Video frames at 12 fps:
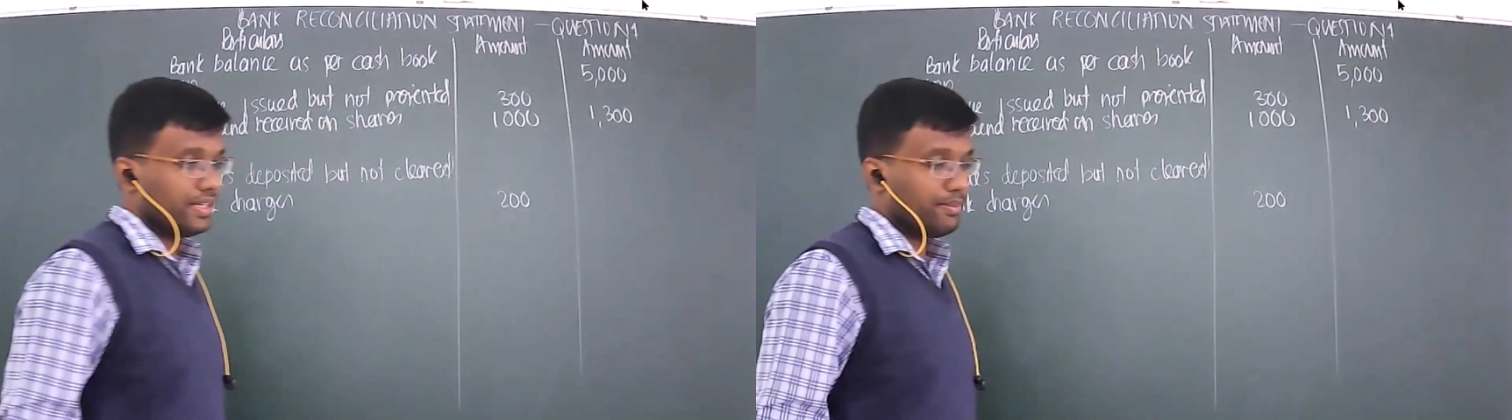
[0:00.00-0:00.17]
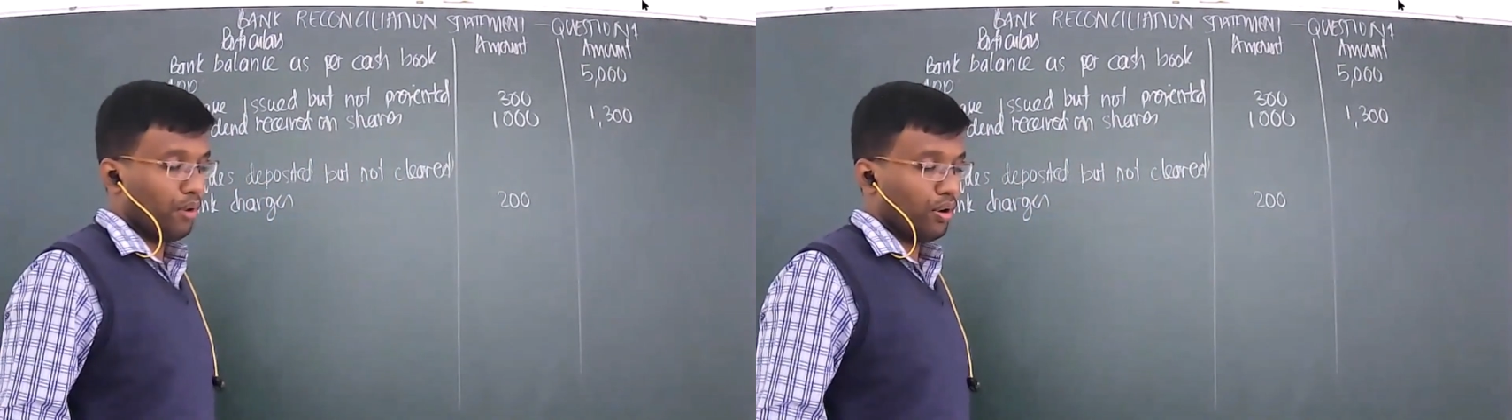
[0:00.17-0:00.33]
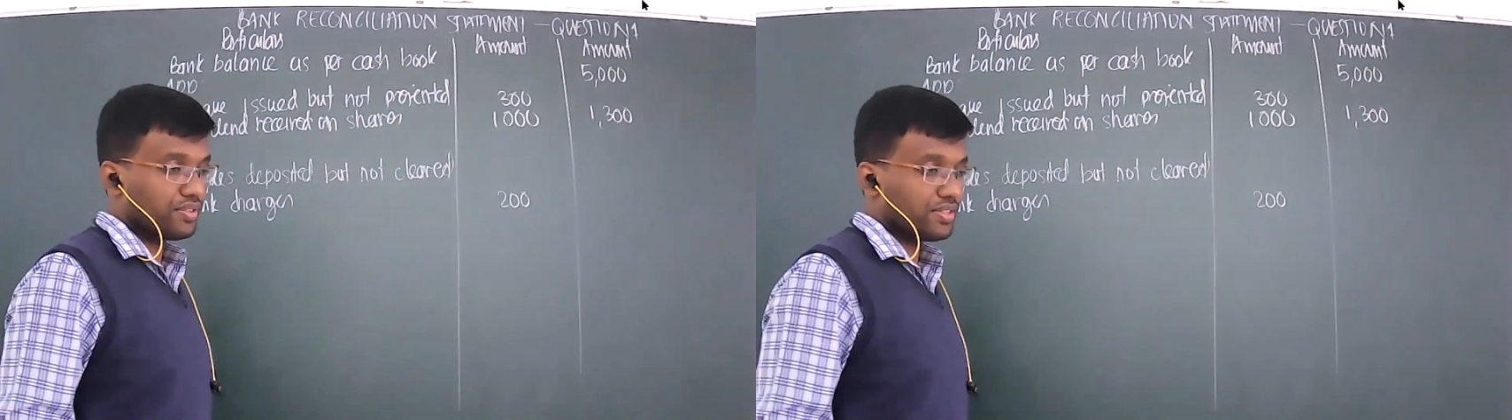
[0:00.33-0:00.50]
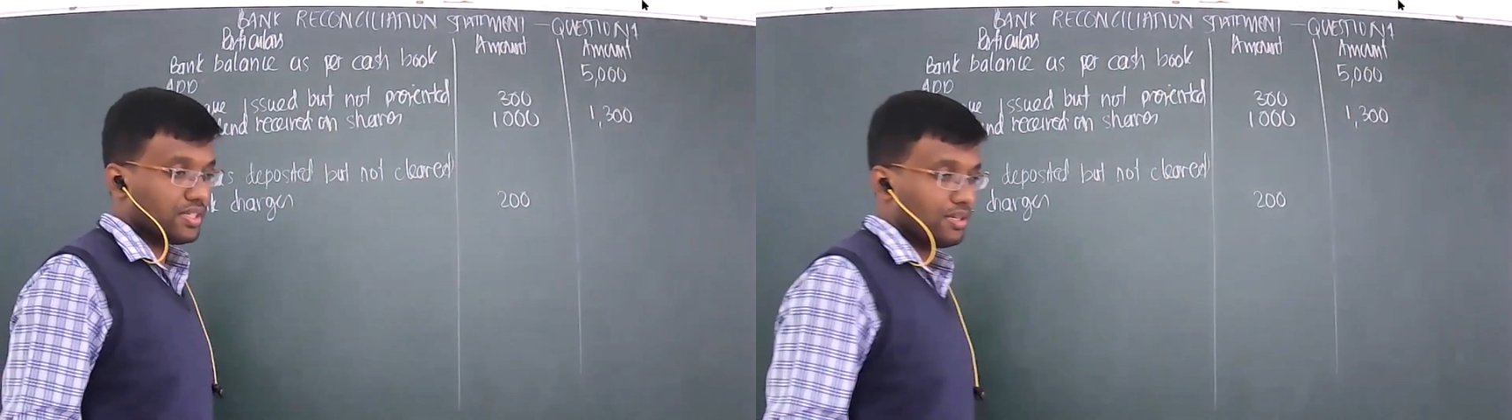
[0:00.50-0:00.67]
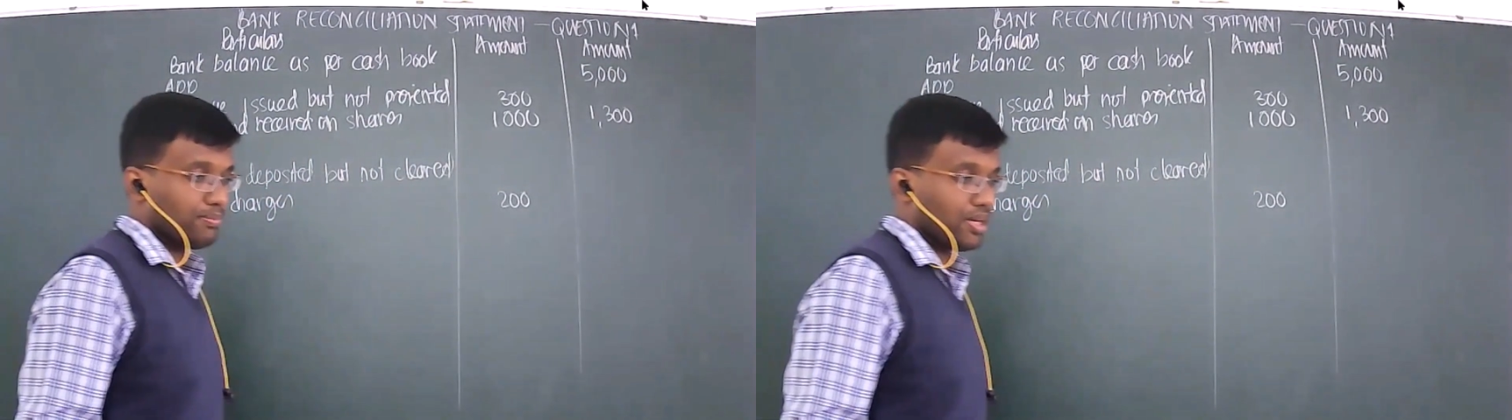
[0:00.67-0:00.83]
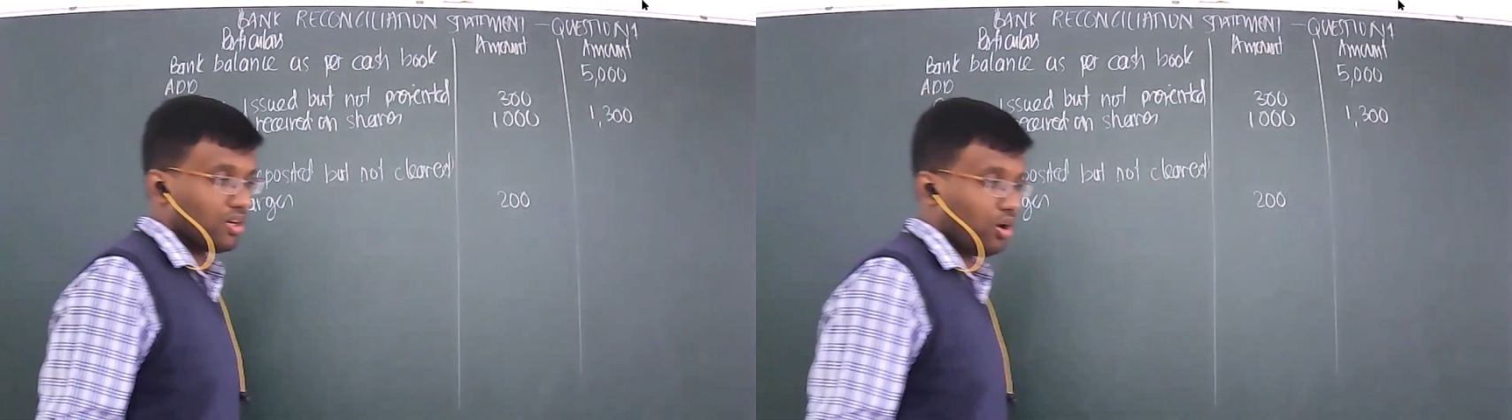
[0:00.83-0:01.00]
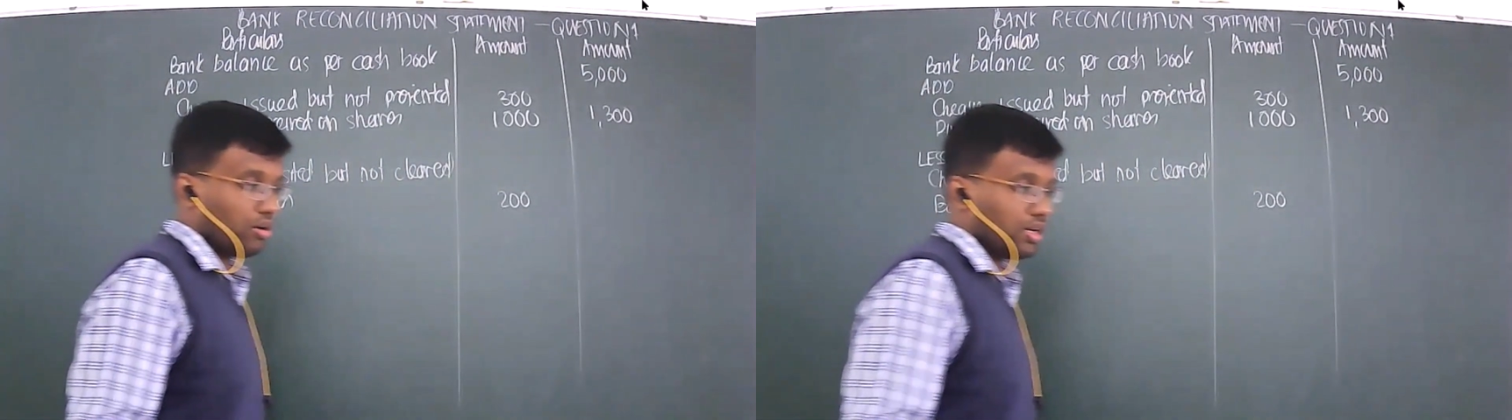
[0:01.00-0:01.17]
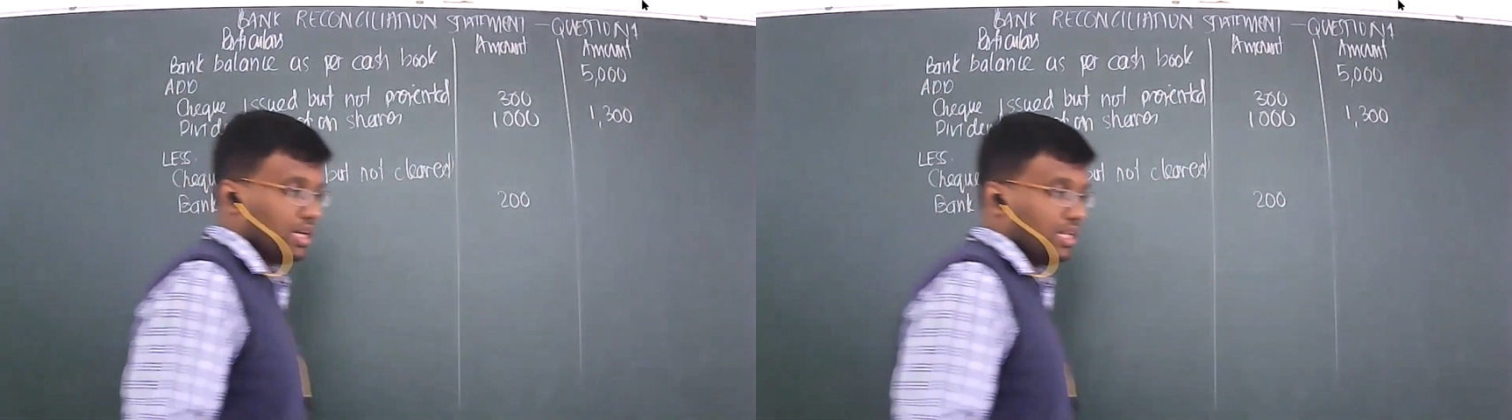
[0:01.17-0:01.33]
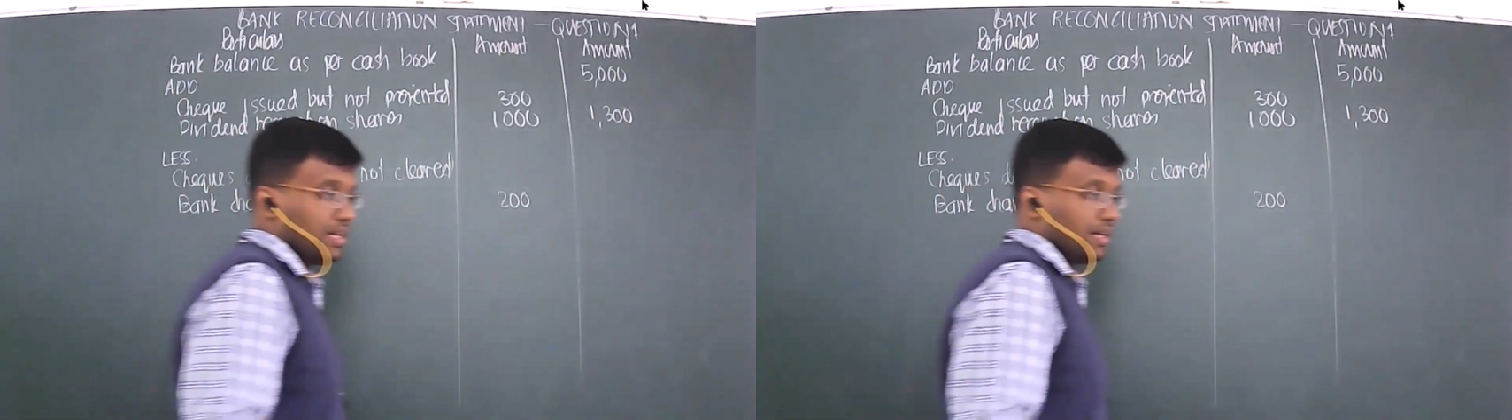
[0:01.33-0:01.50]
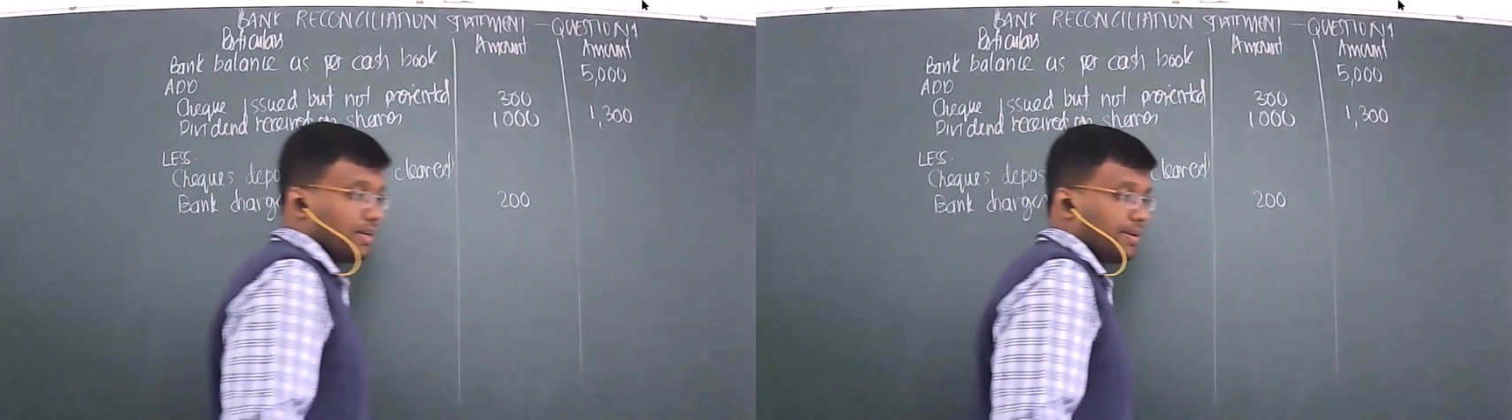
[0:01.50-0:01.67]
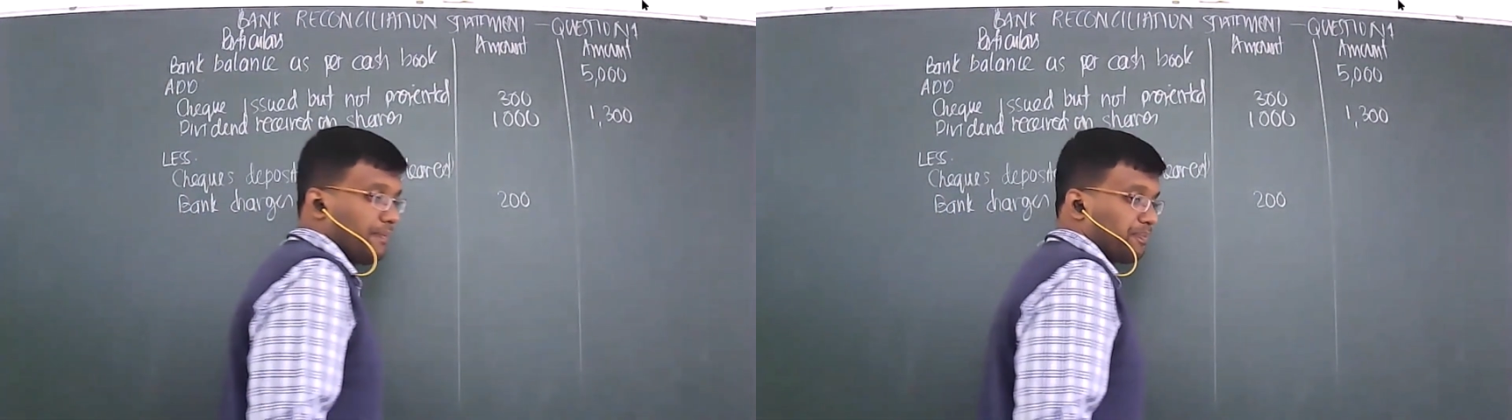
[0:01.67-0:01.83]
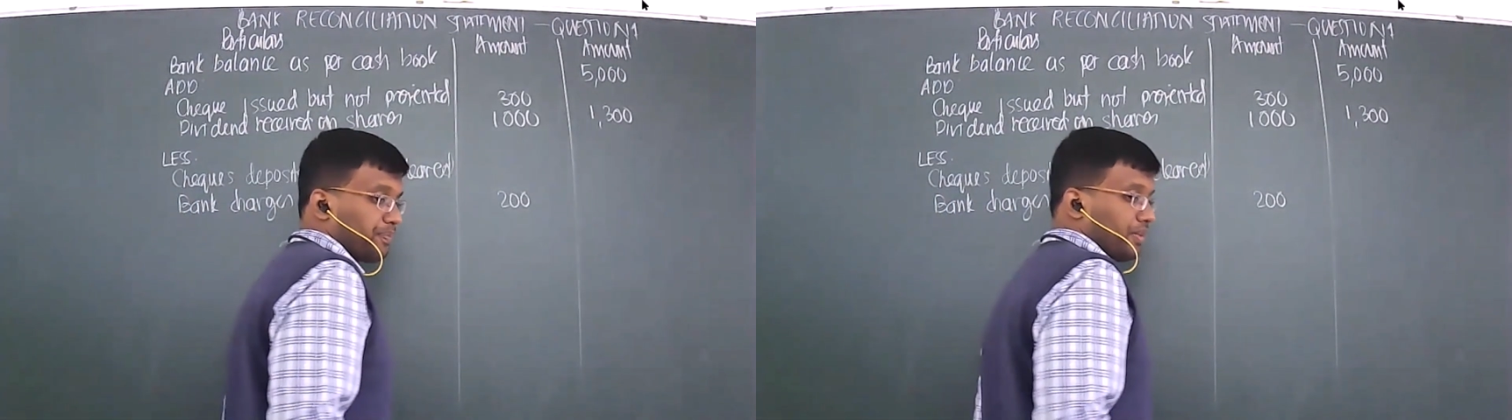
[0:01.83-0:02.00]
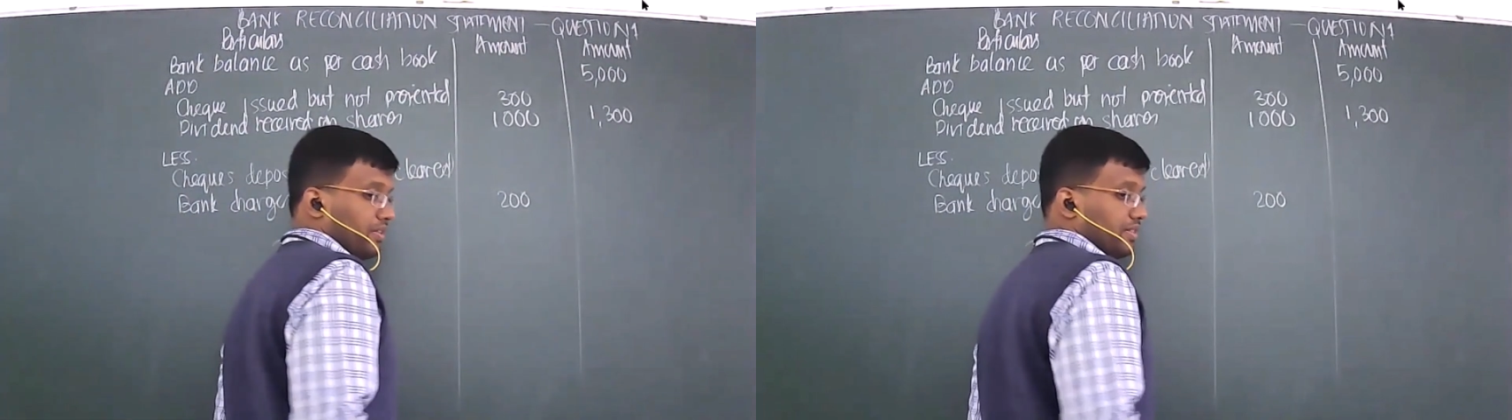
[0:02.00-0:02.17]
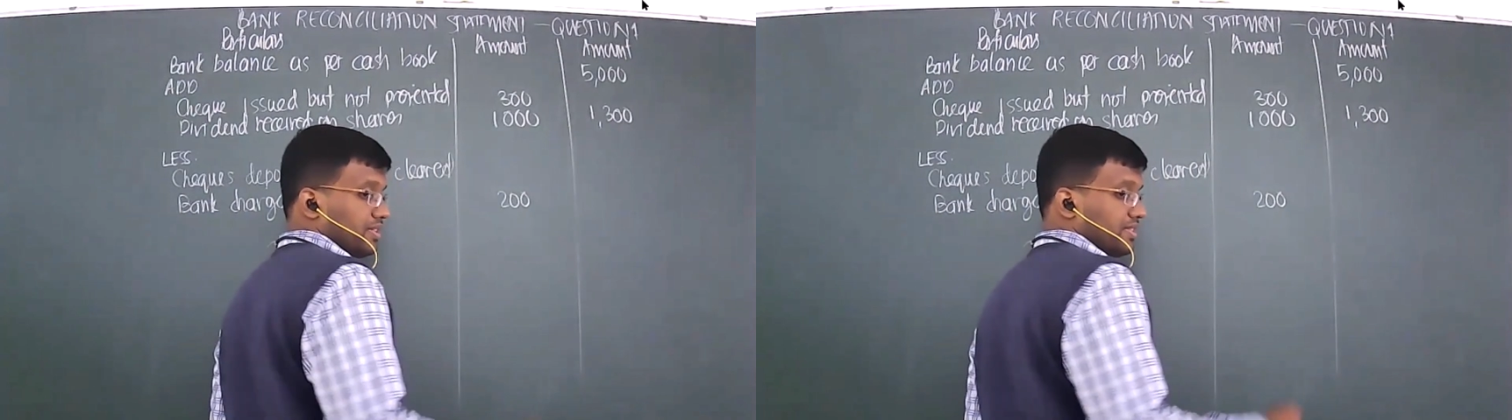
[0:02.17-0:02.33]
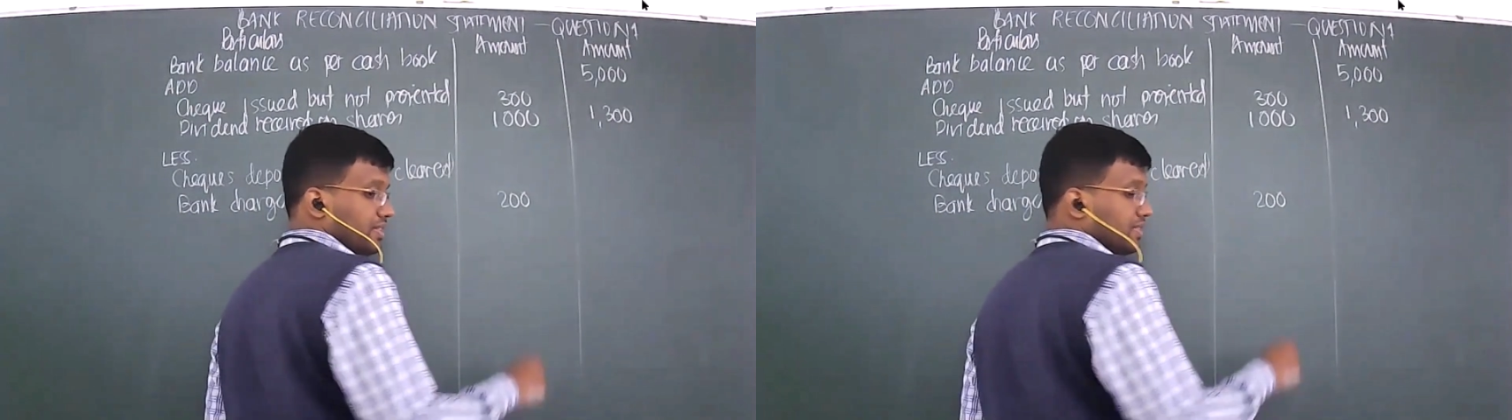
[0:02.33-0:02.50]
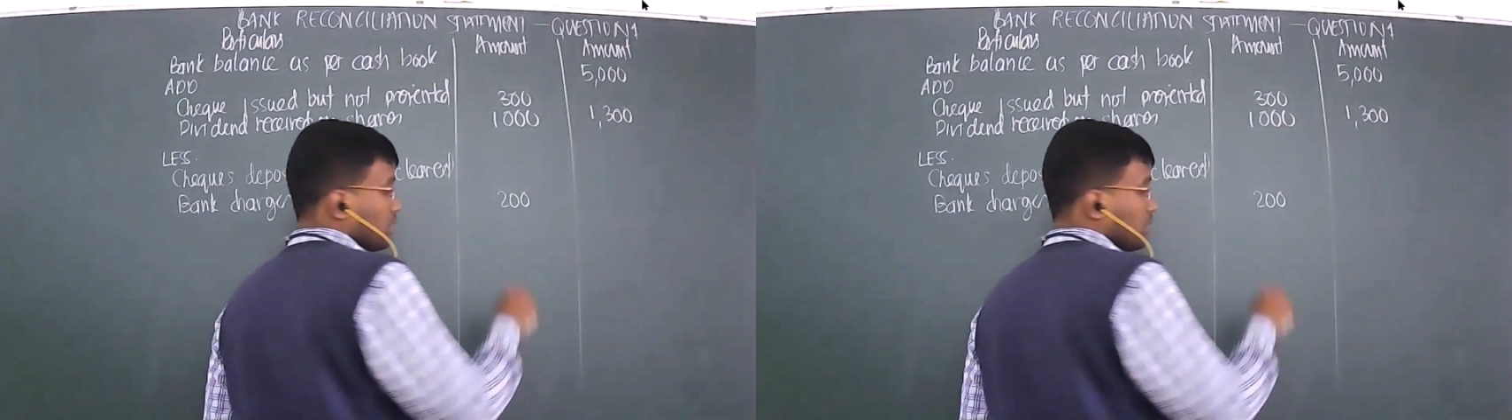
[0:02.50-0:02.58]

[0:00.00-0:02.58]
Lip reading: deposited but not cleared. This is